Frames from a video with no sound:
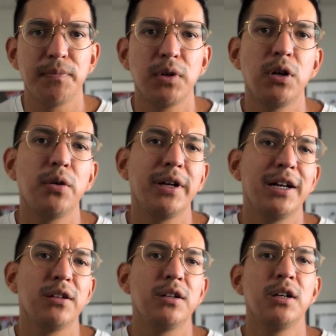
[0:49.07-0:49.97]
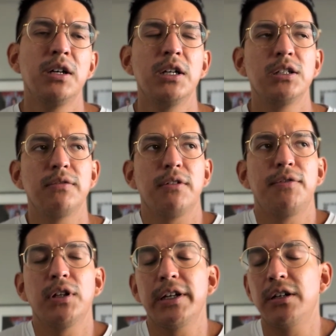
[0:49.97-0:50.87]
go together. So if you
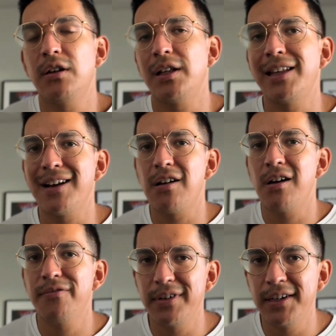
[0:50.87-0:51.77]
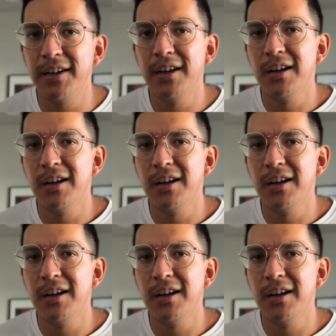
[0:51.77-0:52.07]
feel like you're not that confident,